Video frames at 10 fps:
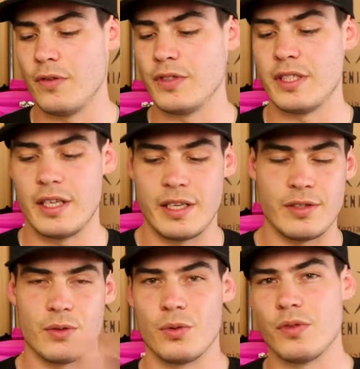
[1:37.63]
Obviously
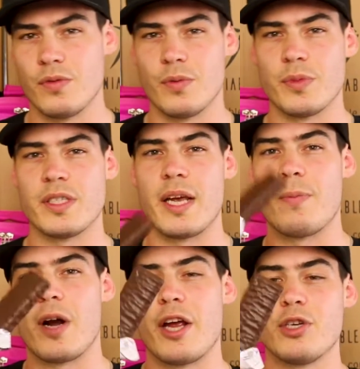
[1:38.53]
these are all from the
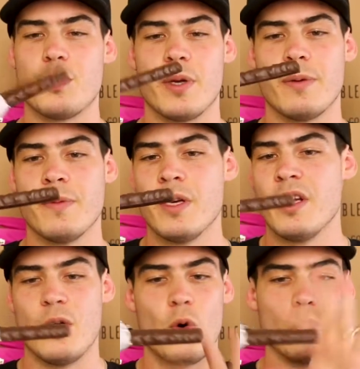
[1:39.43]
same range, but
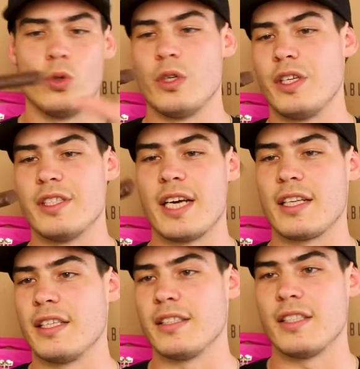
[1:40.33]
all look
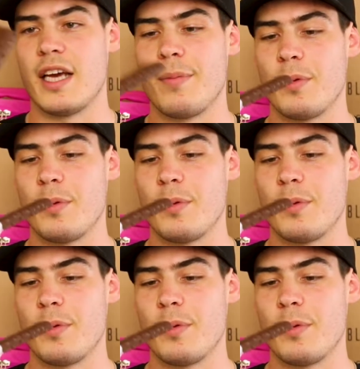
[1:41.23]
exactly the same.